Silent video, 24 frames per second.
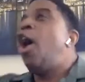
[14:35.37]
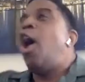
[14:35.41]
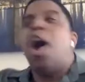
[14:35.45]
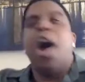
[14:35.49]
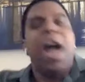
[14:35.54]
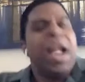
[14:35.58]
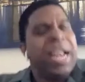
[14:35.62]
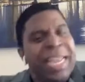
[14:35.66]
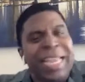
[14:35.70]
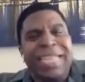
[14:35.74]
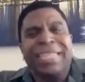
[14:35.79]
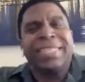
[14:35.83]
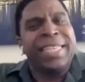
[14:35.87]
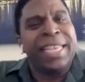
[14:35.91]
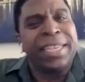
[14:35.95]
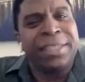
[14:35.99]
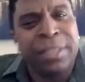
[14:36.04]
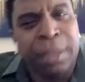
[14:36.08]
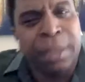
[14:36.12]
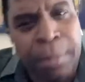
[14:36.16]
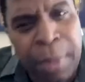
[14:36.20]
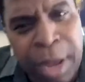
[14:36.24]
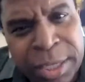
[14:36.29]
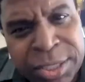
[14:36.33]
audience
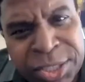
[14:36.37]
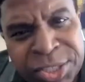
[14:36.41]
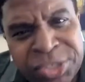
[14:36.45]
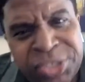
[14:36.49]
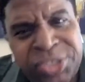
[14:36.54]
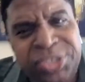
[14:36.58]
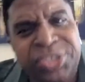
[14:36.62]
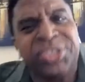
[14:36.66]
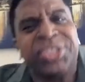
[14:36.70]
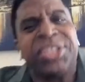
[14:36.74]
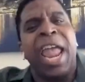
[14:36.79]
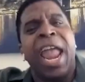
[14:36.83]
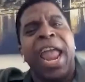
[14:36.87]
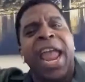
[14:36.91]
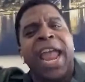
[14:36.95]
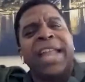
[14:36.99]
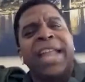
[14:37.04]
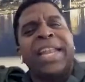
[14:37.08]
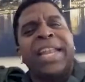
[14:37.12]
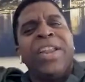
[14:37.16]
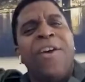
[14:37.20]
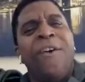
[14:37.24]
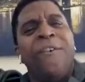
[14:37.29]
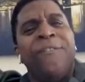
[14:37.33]
gives them a
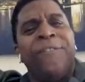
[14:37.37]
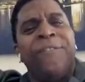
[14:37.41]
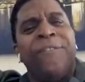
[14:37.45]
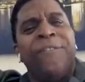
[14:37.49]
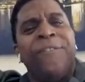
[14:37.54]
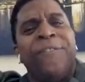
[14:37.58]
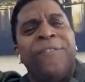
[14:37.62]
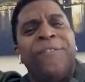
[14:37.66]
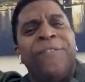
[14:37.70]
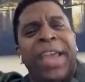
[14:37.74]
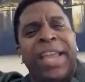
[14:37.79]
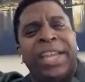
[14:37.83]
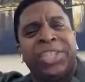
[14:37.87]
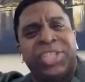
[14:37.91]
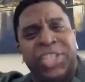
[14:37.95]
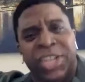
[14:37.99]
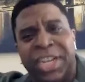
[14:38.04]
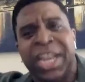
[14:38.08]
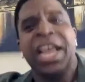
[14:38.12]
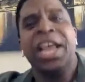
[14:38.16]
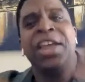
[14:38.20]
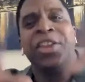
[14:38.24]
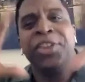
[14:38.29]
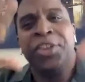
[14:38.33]
standing
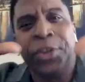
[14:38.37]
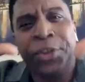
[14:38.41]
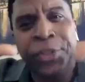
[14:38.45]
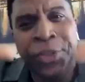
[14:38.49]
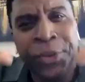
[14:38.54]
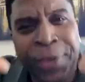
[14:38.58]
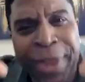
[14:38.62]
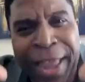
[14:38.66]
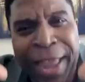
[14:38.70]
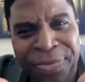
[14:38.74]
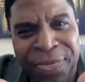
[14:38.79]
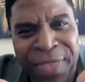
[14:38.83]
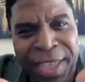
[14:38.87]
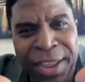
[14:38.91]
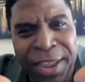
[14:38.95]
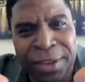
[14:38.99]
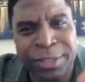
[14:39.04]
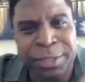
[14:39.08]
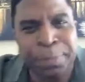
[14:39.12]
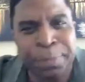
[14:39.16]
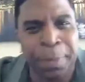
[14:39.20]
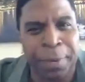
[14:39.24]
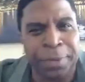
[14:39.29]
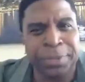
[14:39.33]
ovation. You do that thing you're
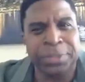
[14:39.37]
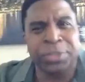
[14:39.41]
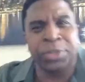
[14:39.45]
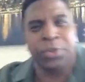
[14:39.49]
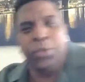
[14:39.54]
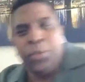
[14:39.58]
supposed to do.